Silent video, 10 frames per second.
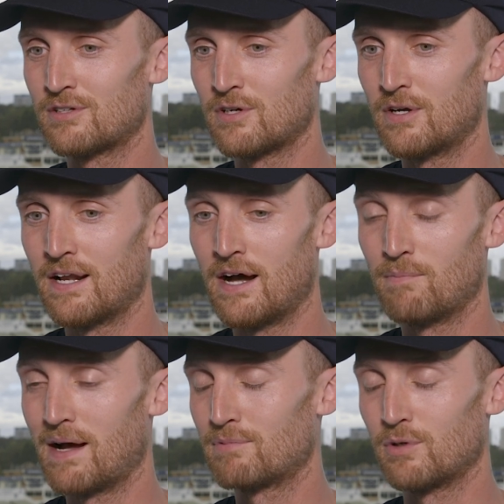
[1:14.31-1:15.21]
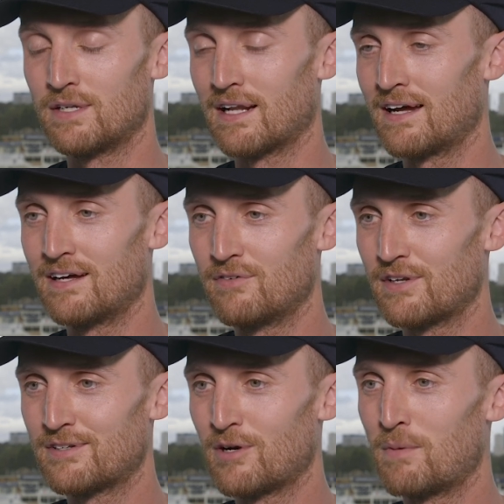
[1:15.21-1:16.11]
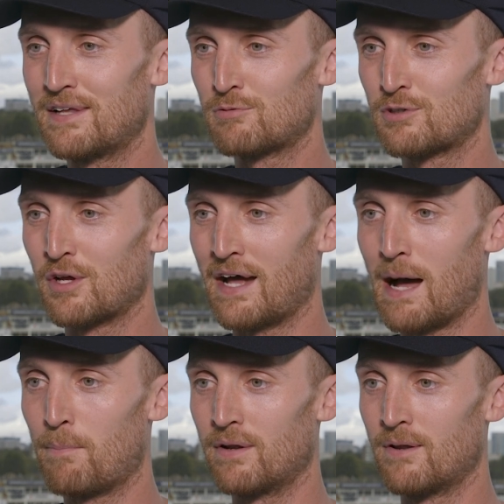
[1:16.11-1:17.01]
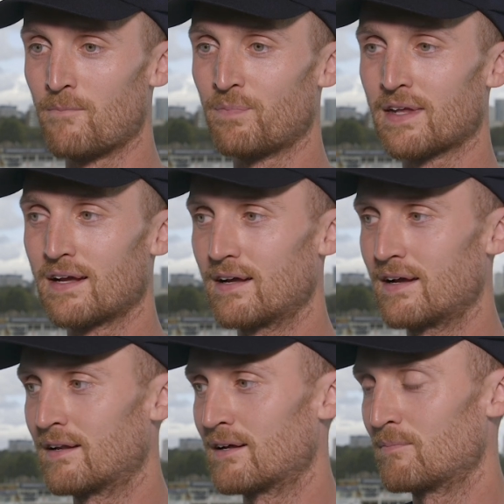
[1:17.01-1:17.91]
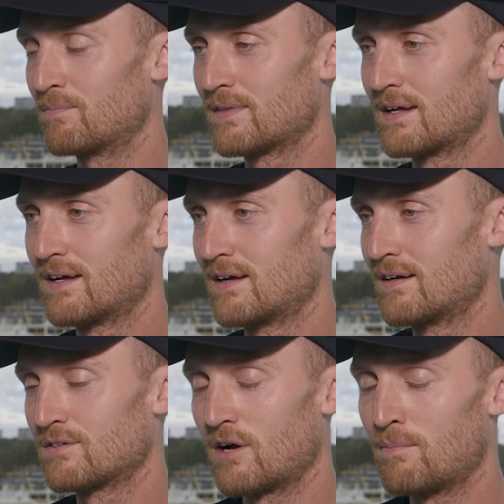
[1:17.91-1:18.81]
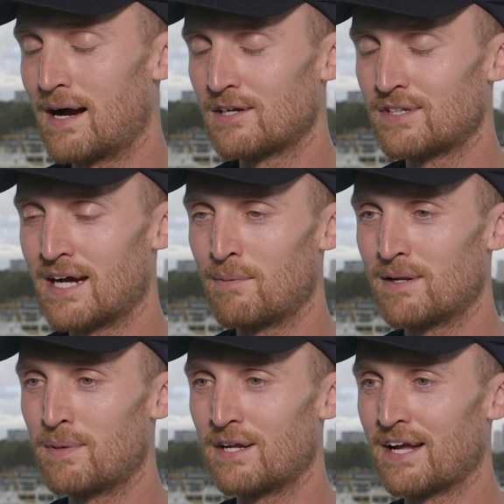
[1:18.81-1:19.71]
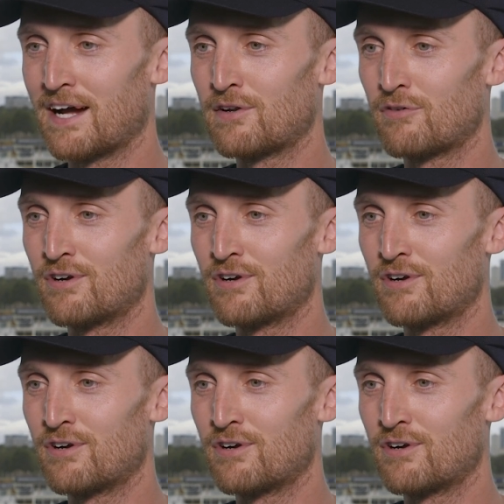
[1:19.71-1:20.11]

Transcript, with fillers: So, you know, I'm absolutely delighted. If you'd told me this was going to happen in um, sort of March time, I'd have bitten your hand off,